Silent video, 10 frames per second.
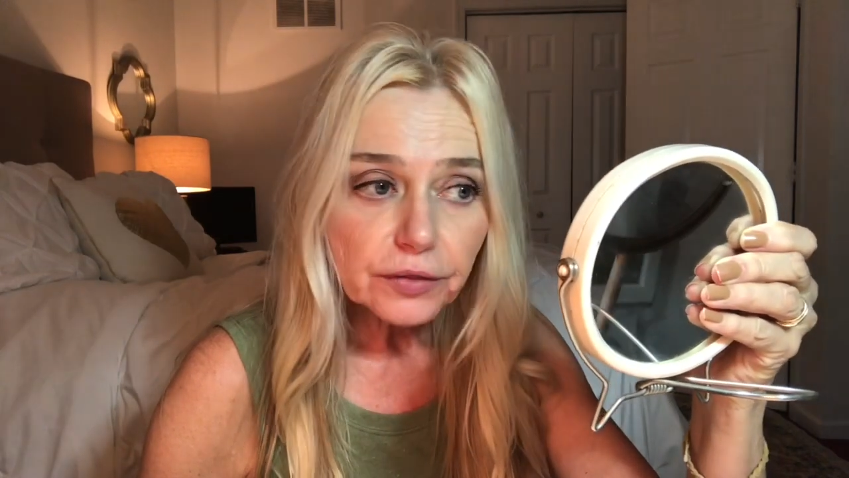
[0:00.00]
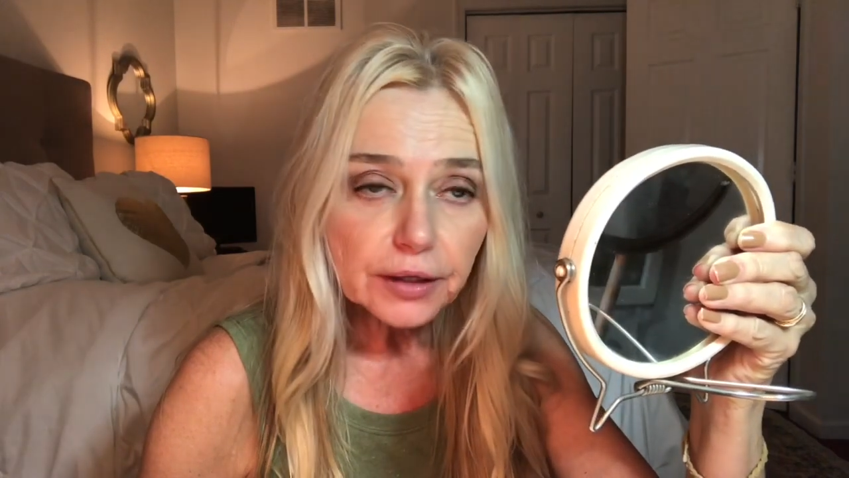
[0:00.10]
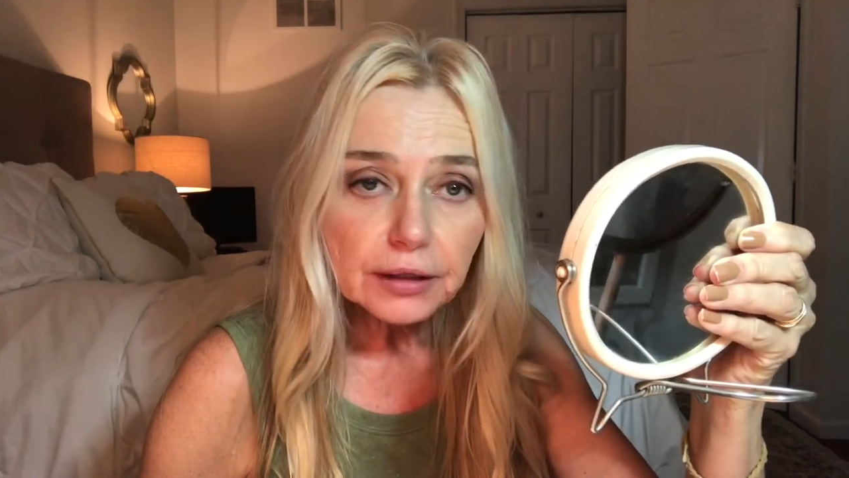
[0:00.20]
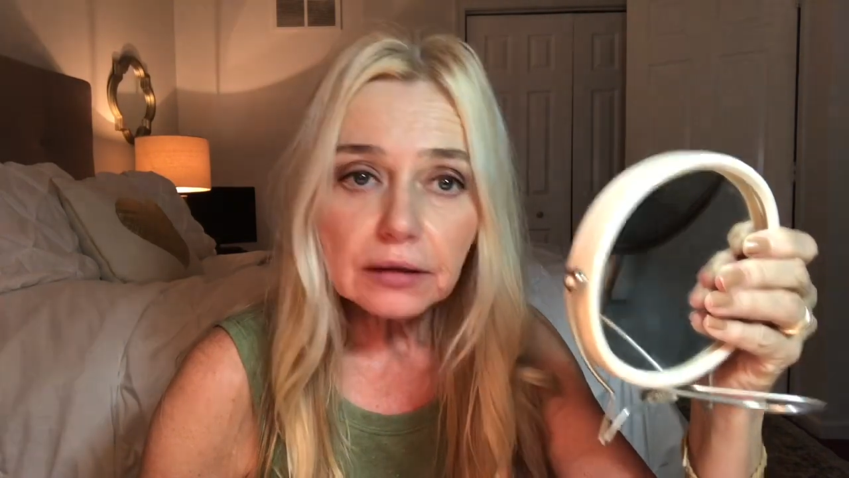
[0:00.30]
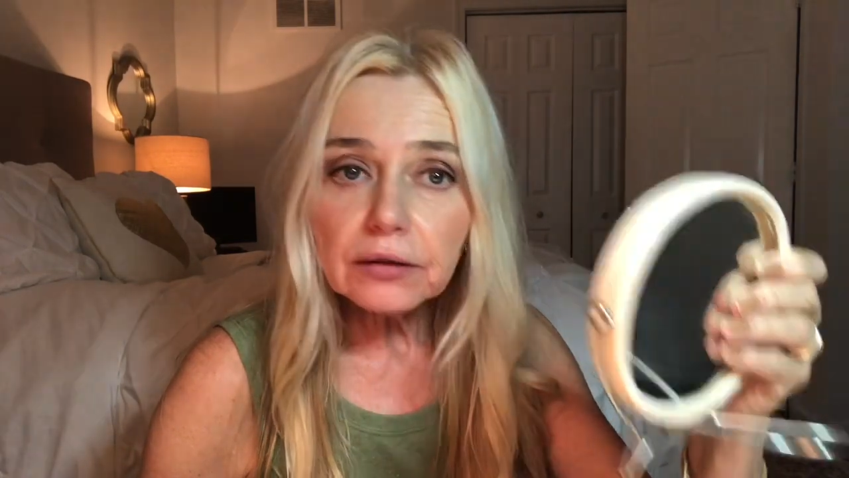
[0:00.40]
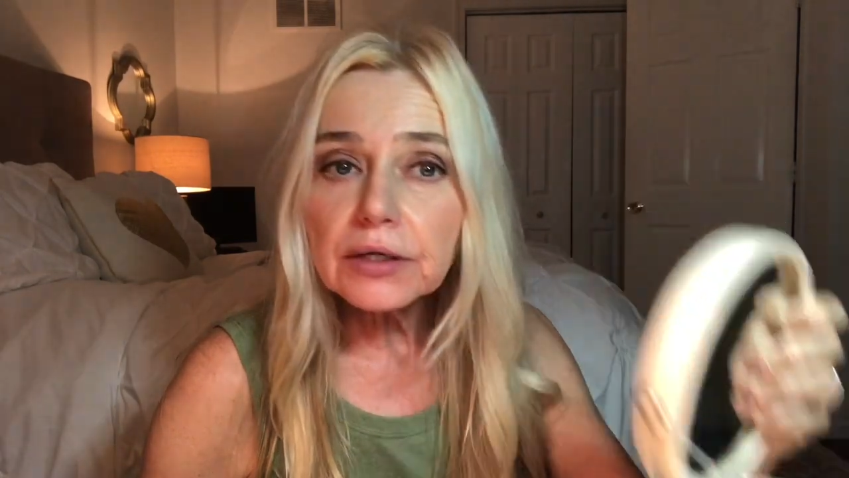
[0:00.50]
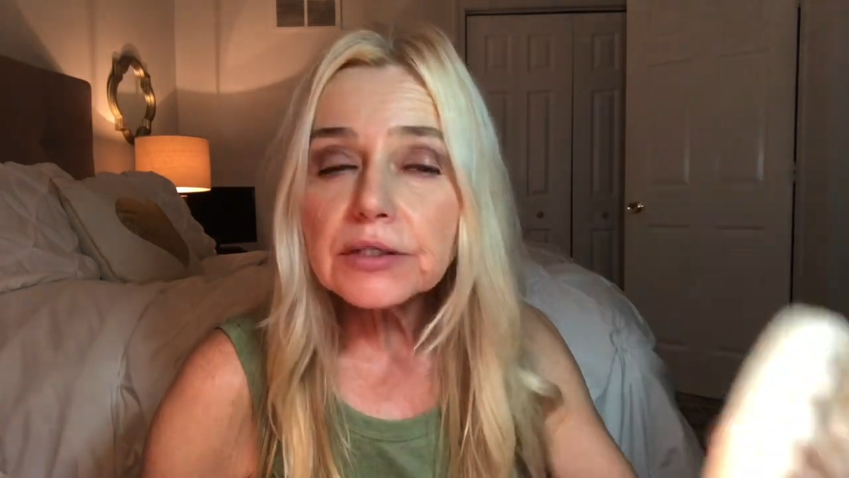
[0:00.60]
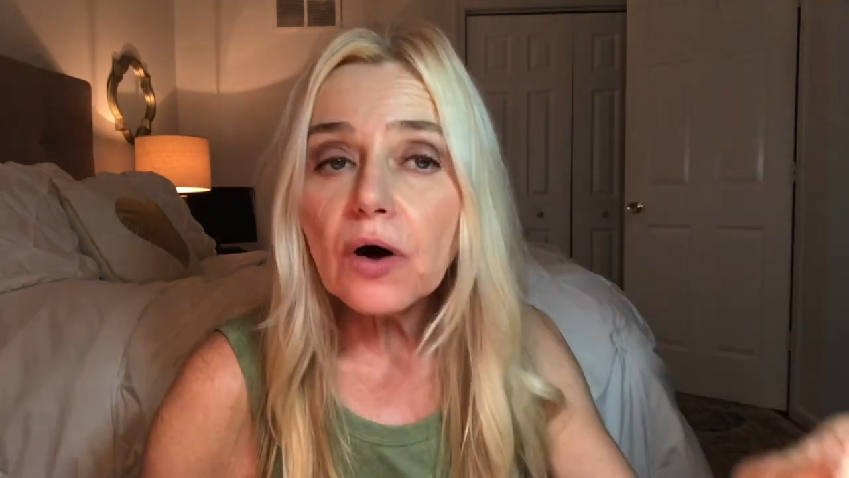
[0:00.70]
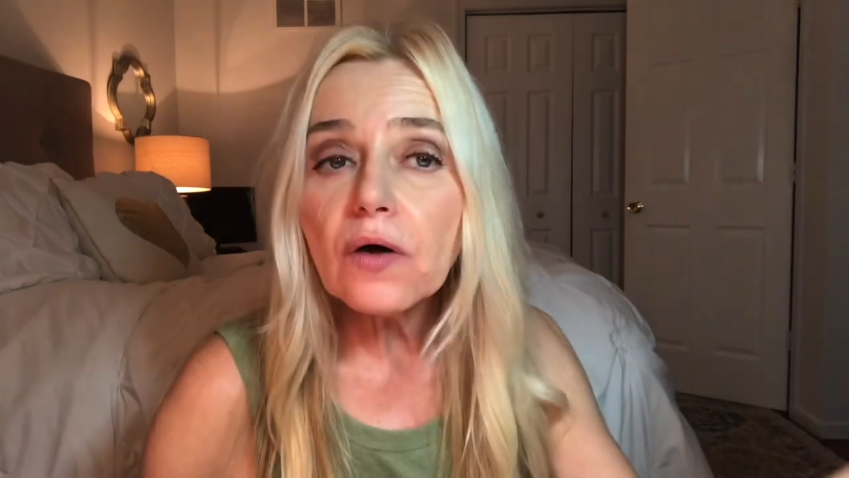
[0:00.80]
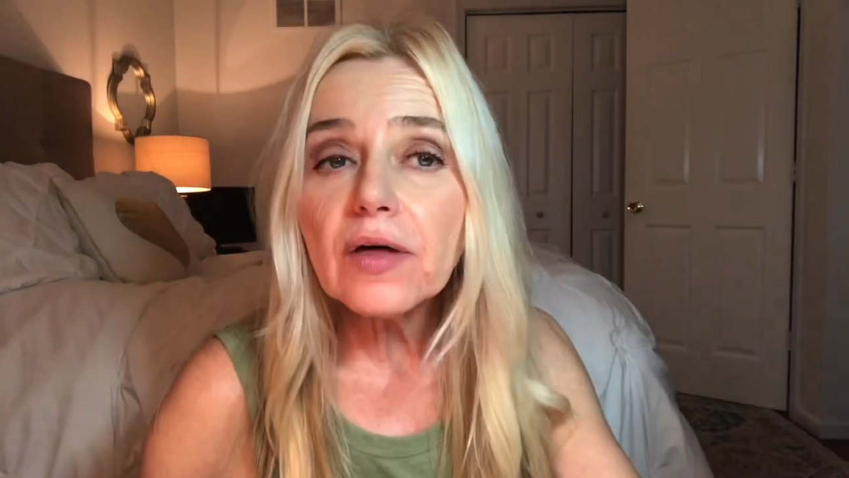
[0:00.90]
think it looks
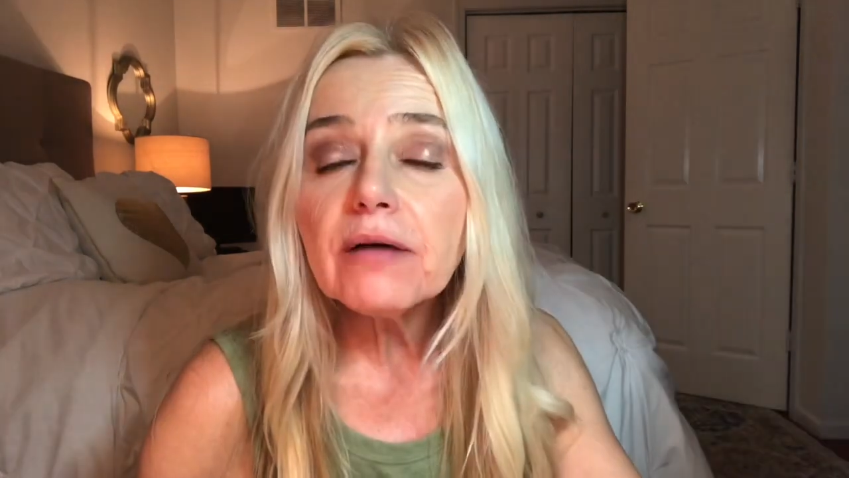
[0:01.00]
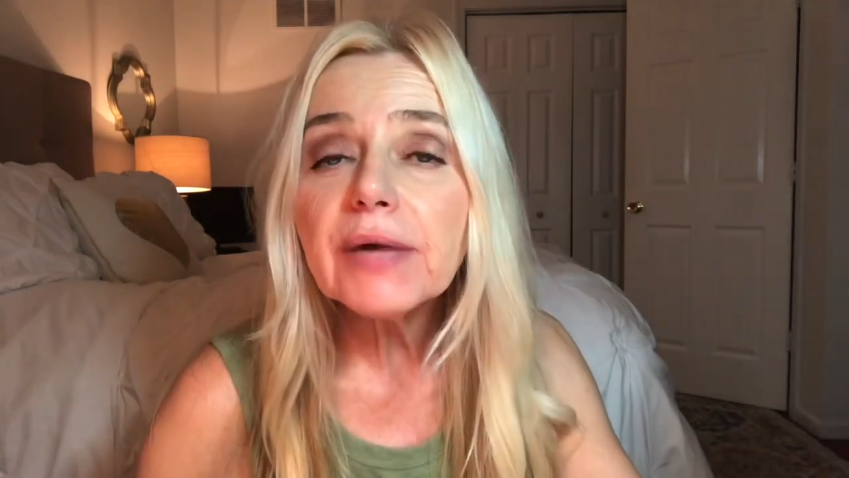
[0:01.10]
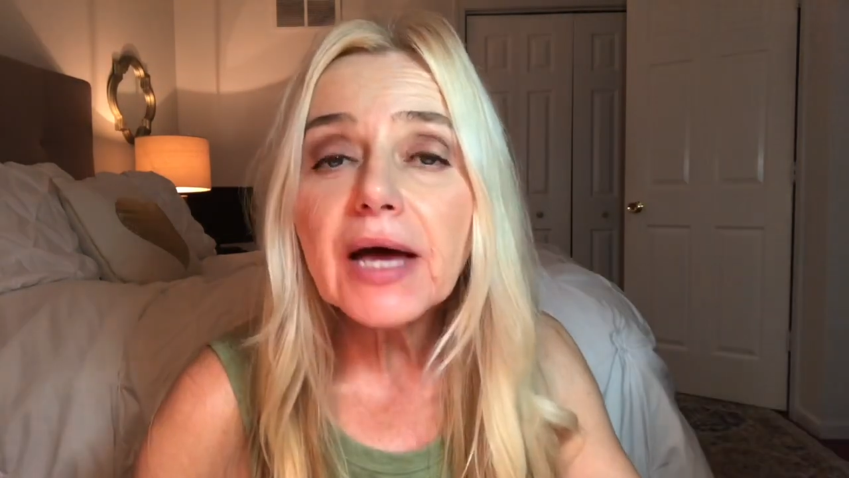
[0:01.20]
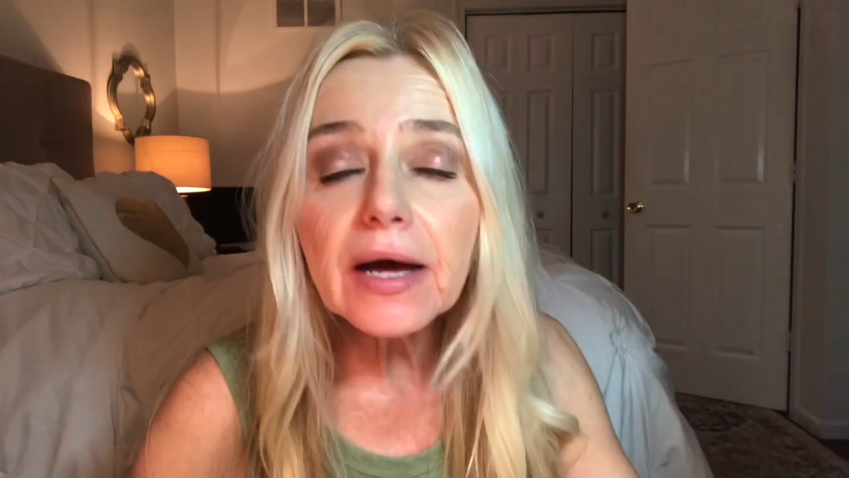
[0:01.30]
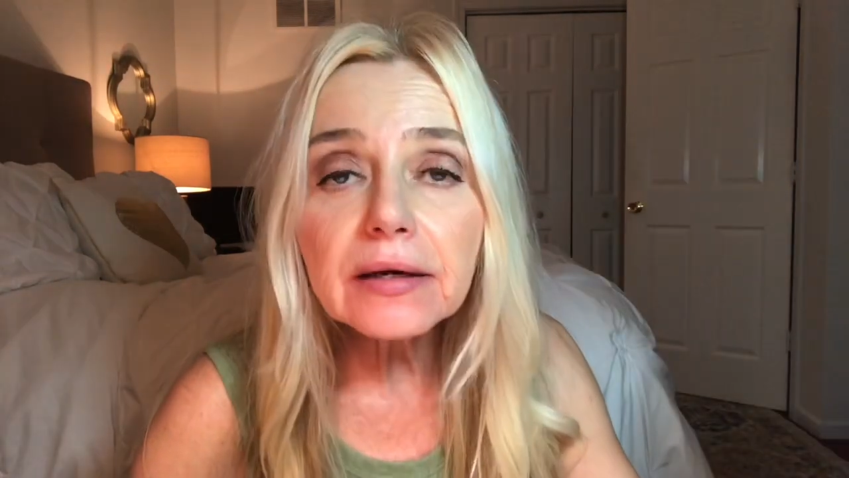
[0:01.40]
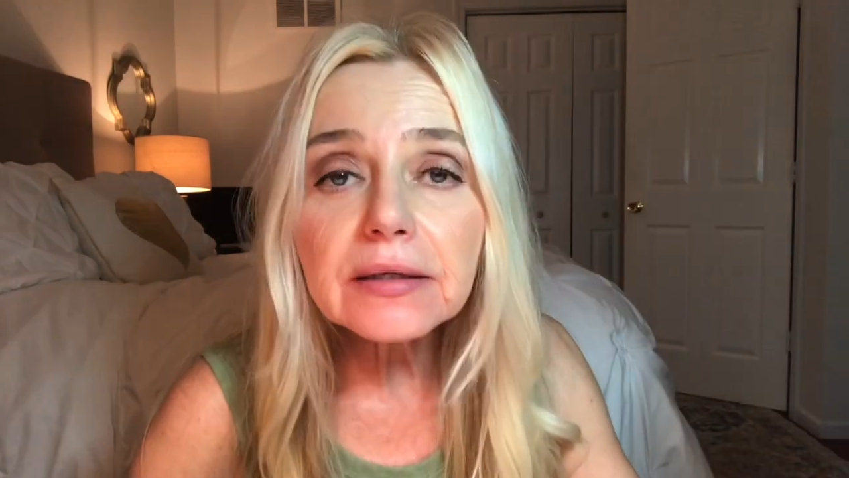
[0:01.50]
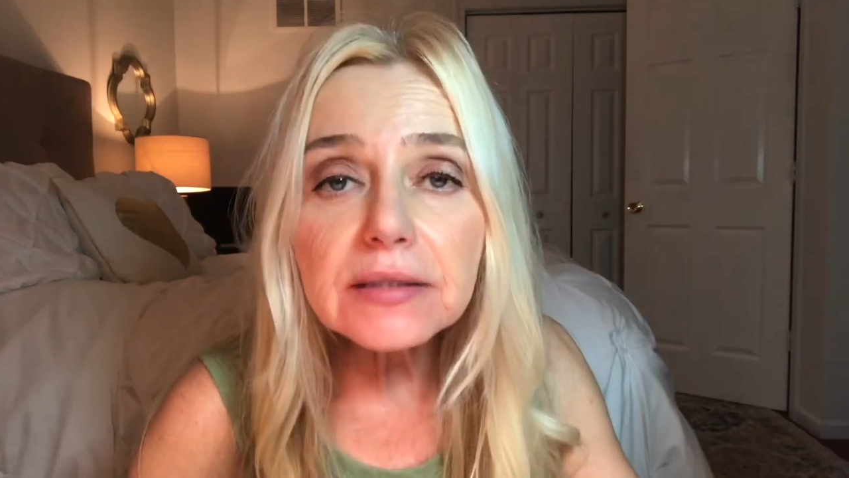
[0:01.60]
all that bad,